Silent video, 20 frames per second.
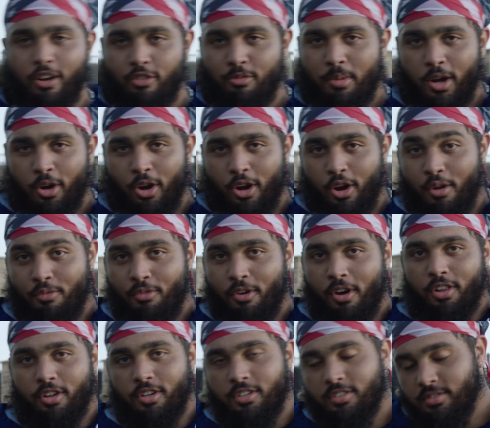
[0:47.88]
out to my
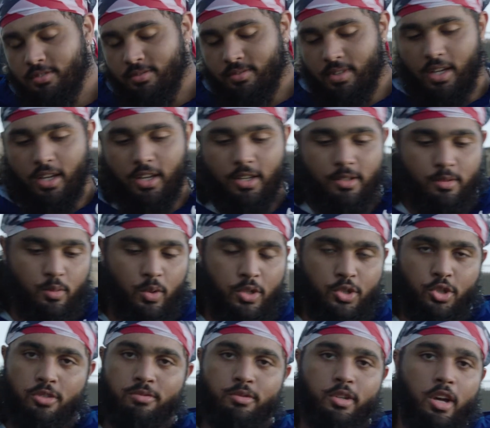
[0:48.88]
great-grandfather,
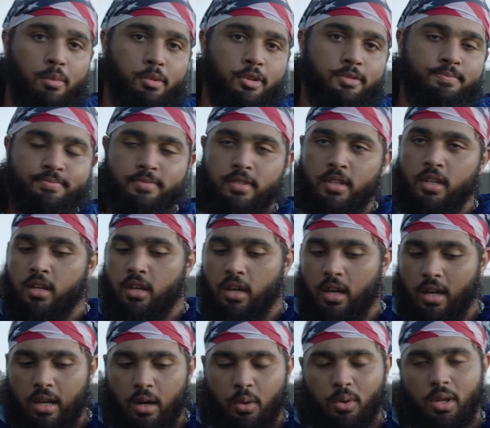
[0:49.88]
Richard Cummer,
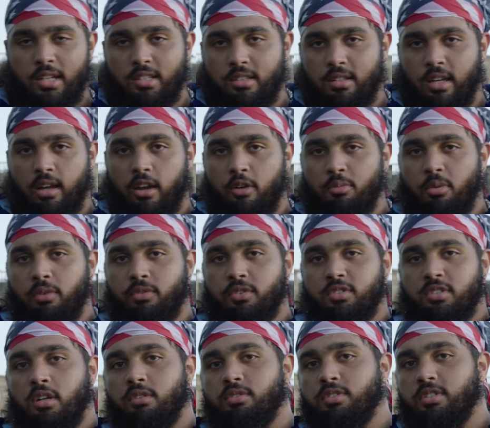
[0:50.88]
and I would like to thank everybody
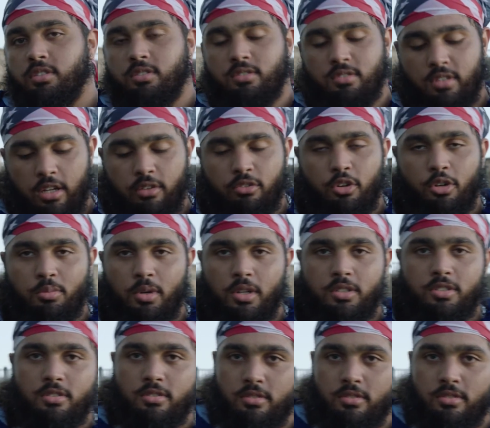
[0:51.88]
for service. Thank you very much.